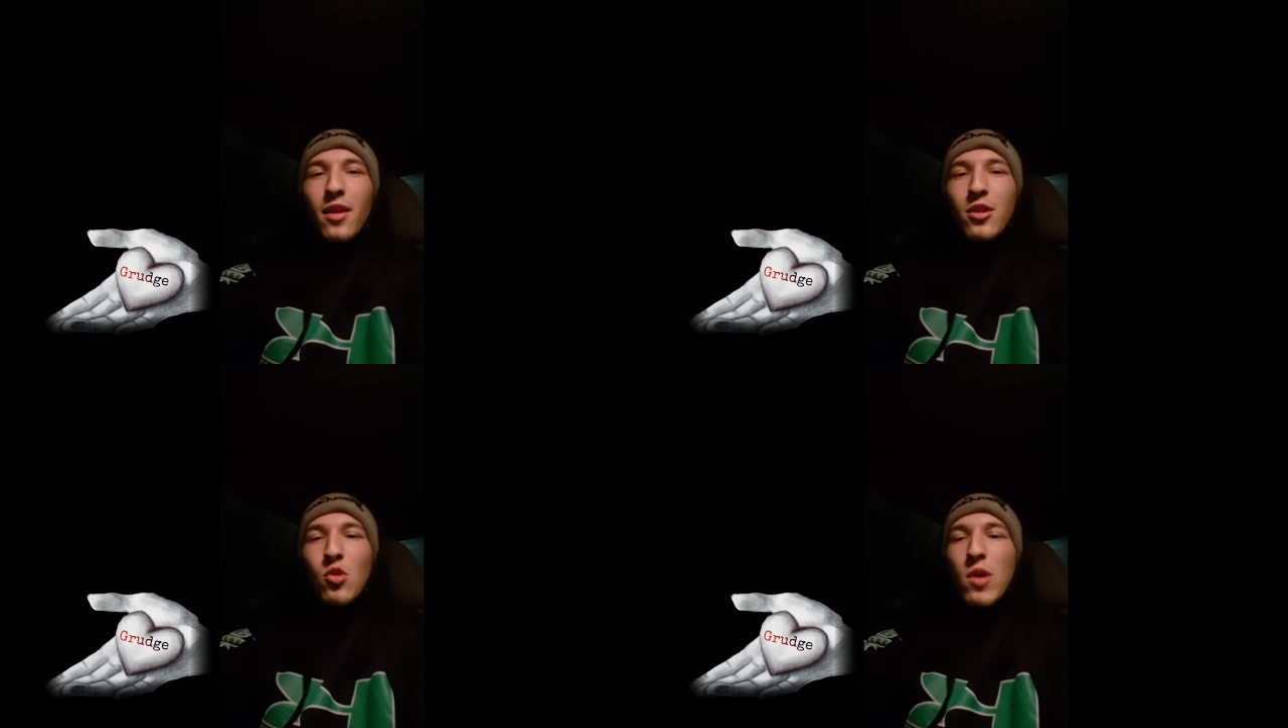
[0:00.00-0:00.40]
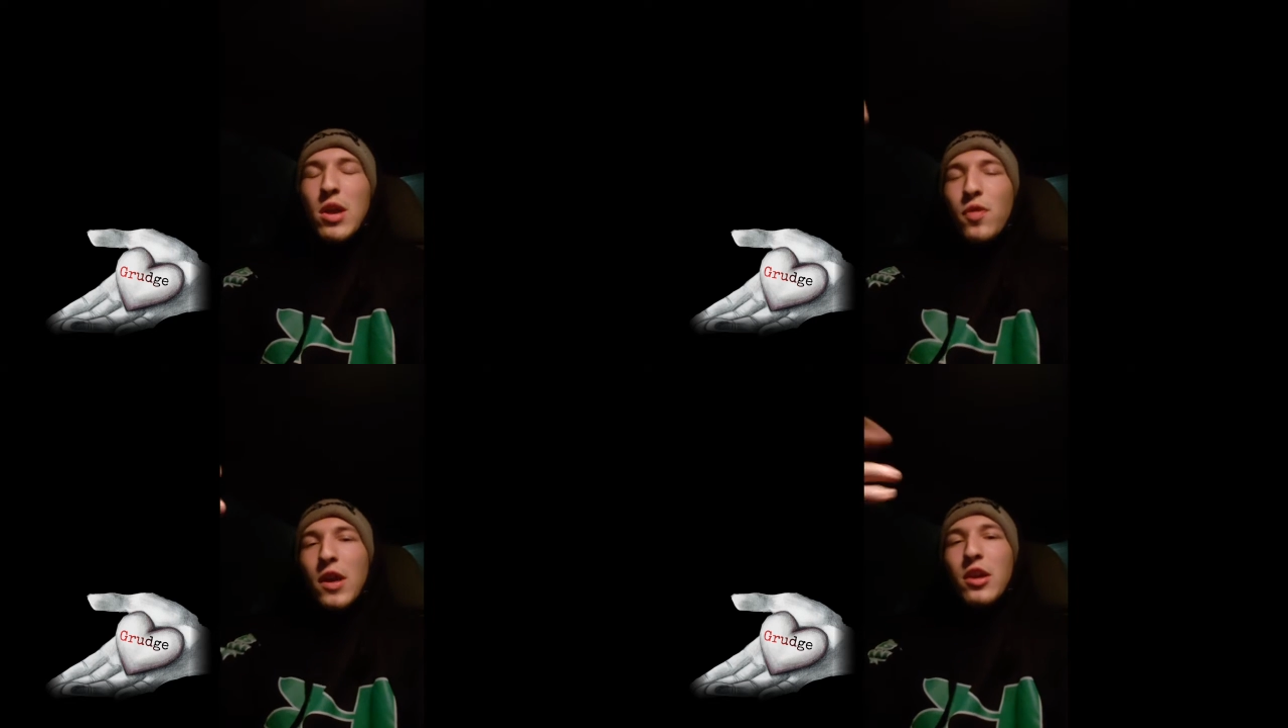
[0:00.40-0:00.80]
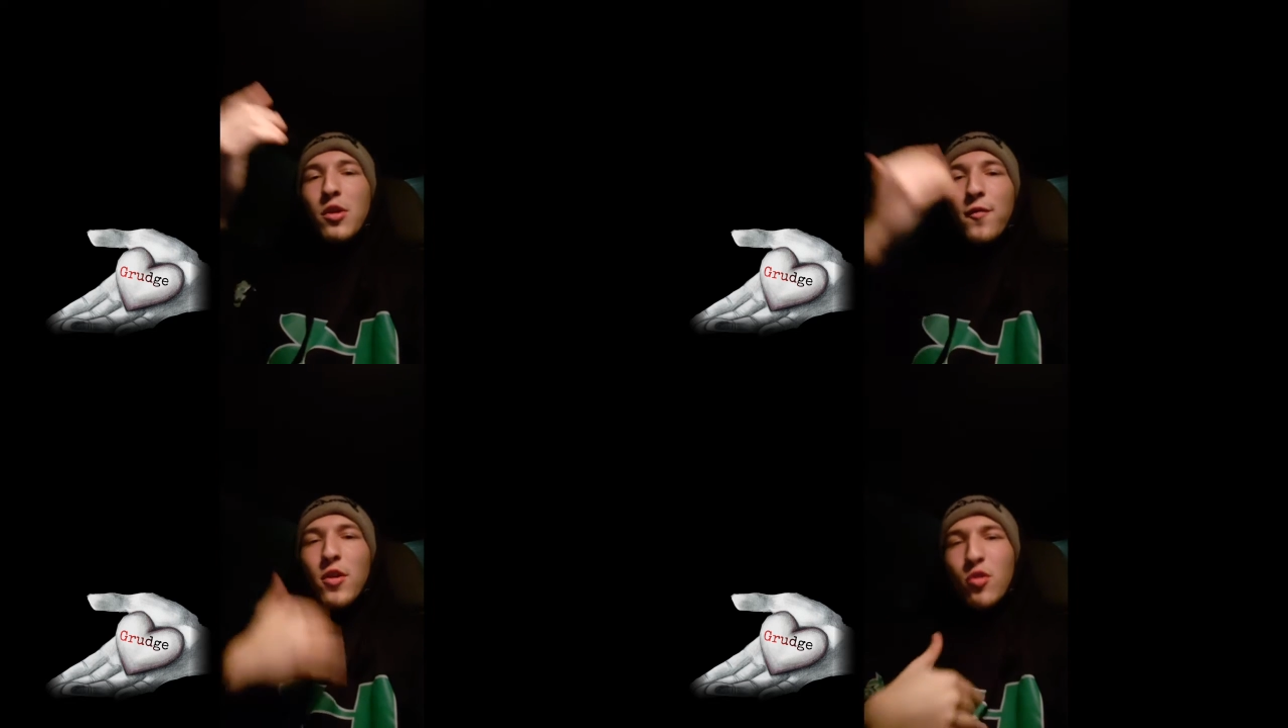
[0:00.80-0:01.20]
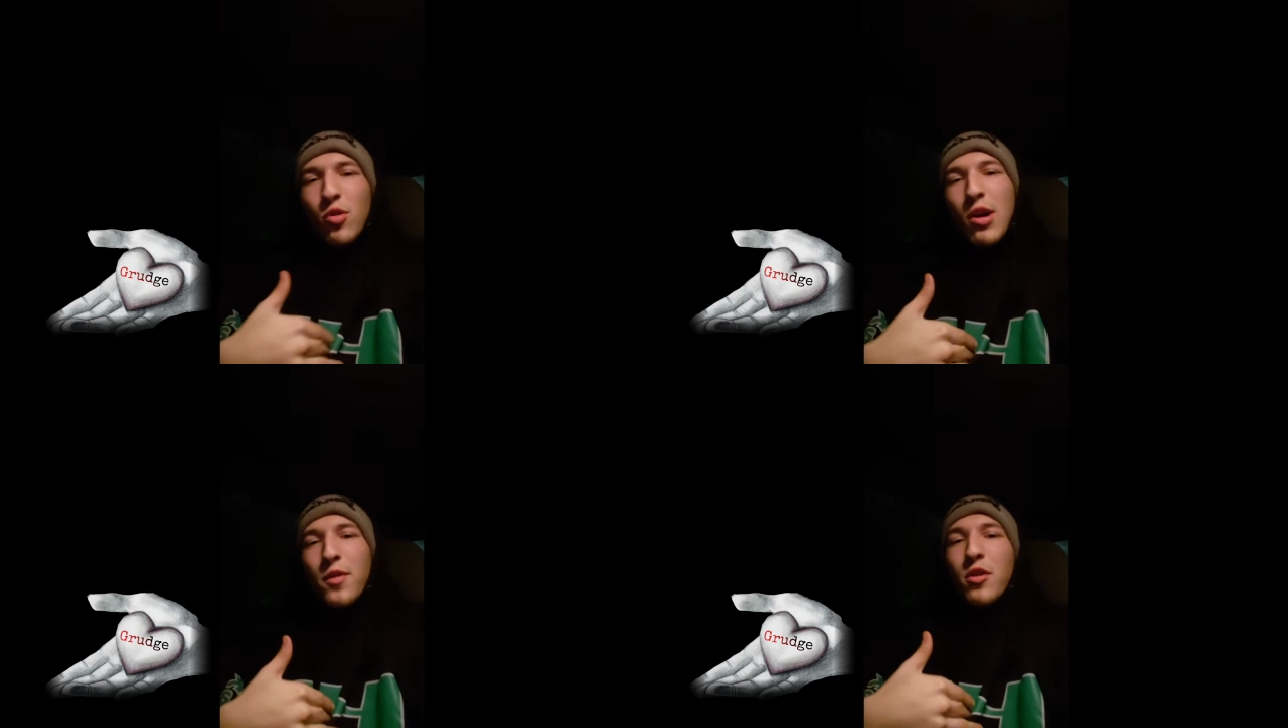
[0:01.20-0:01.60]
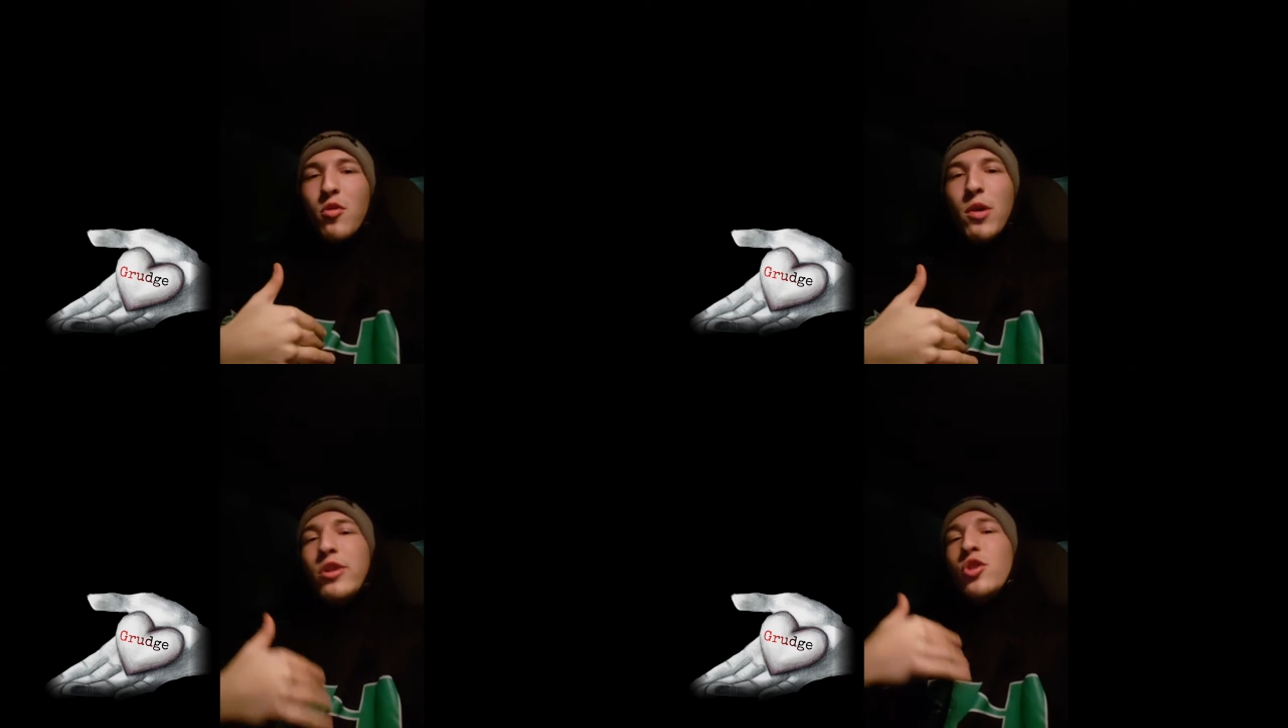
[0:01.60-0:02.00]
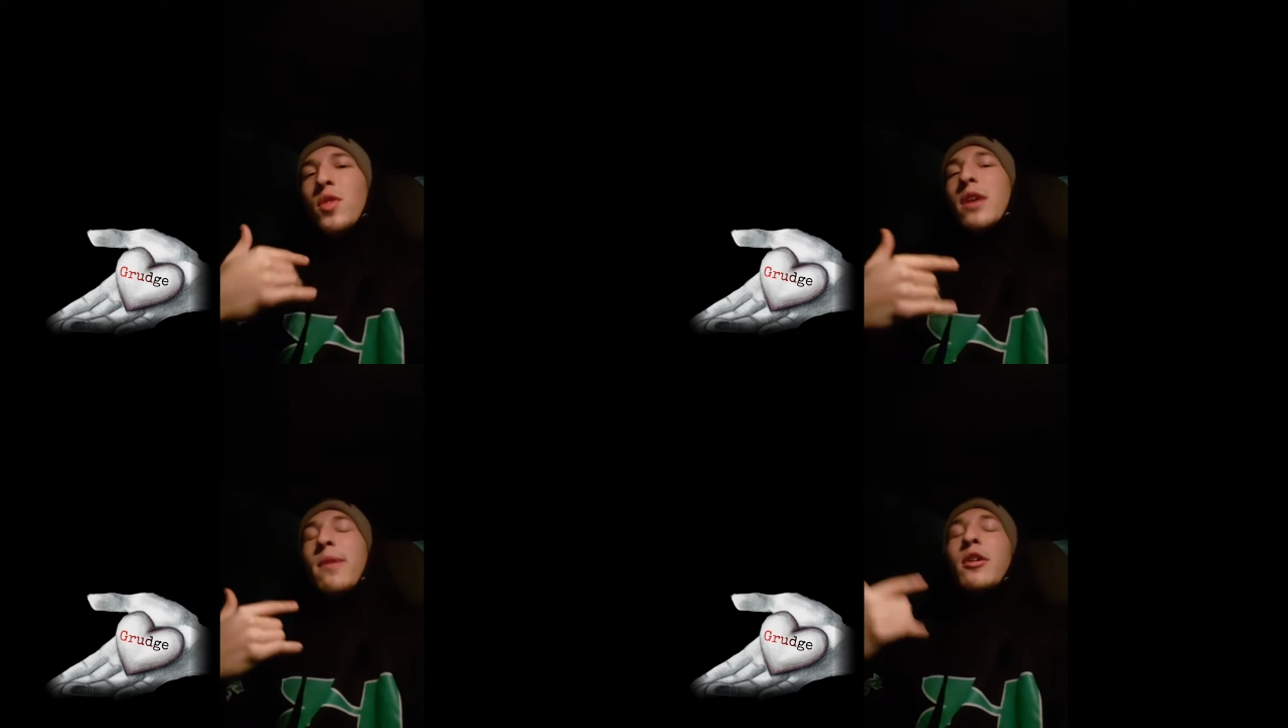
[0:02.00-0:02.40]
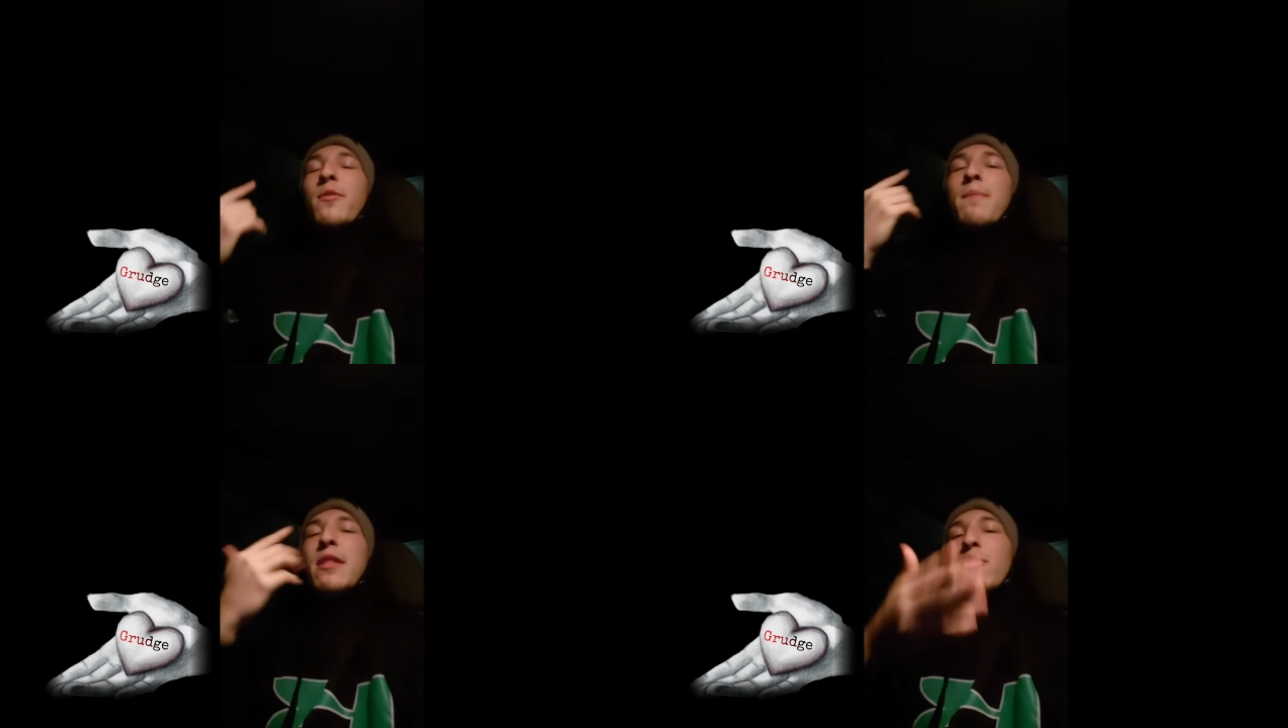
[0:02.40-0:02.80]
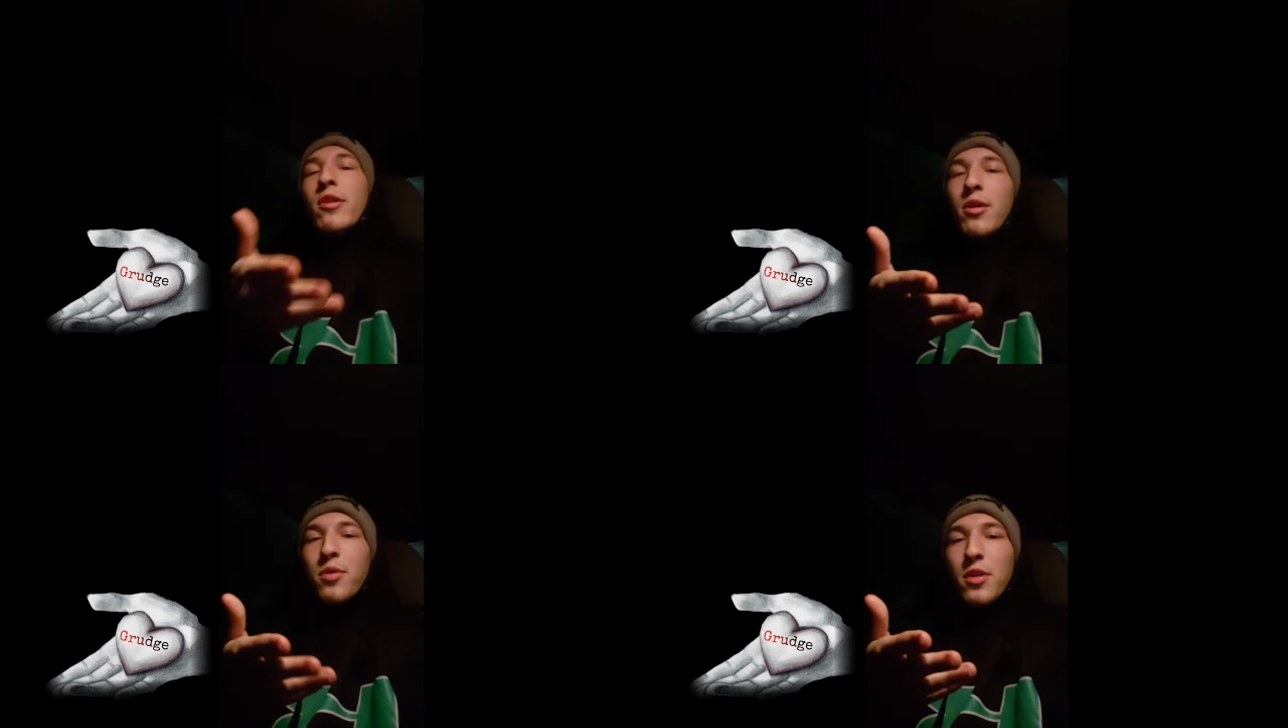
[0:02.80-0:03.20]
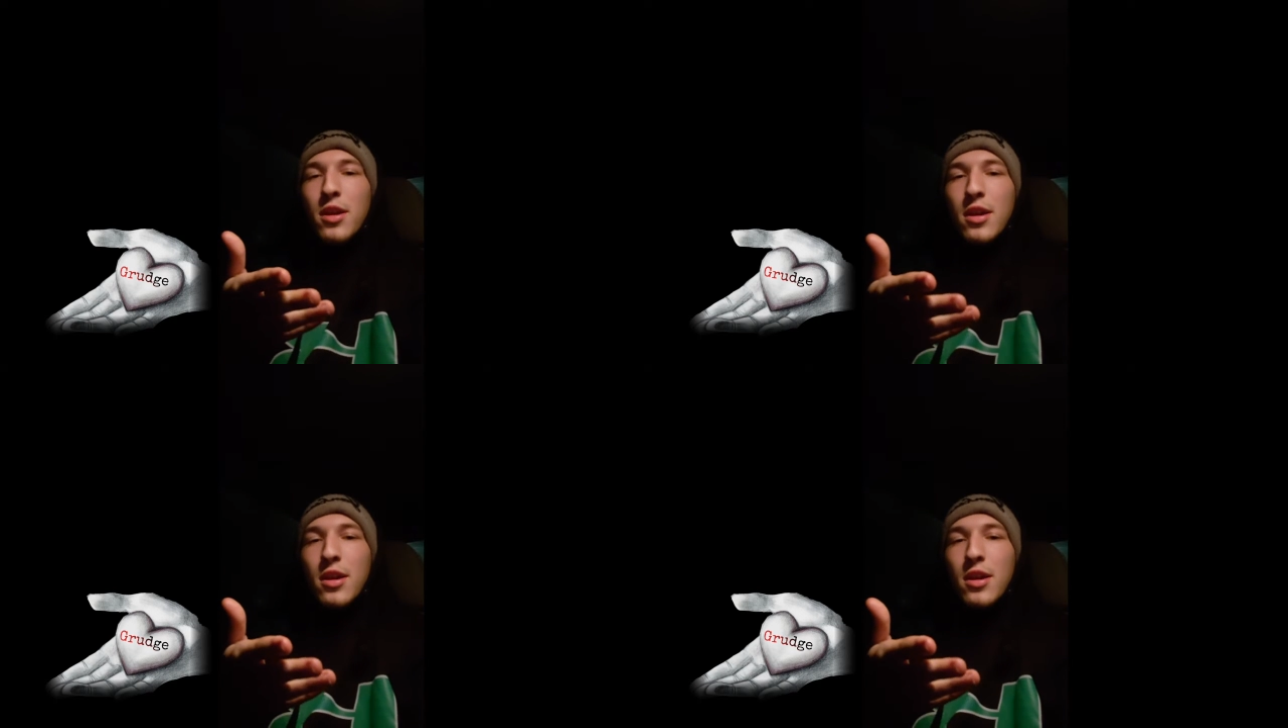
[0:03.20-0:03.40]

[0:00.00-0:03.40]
The way you think of your physical health is the way you should think about your mental health.